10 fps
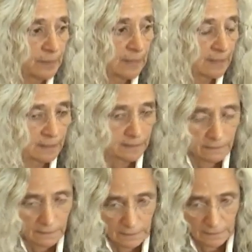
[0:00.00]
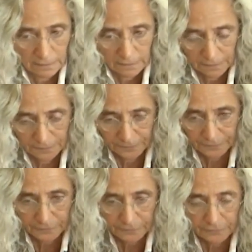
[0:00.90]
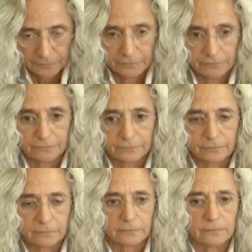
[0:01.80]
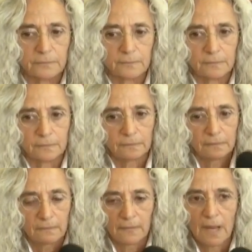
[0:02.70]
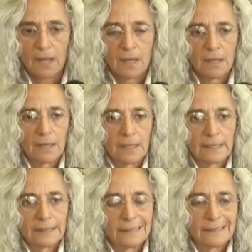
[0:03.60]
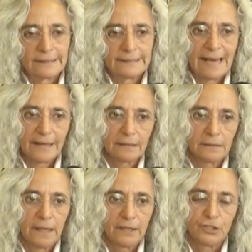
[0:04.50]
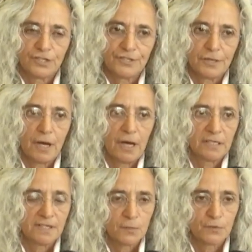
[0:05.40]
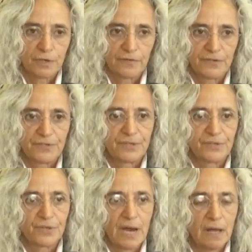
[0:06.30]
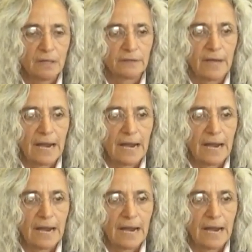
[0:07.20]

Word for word: day, what are some of the challenges that your organization faces? Not unlike just Autism Services, all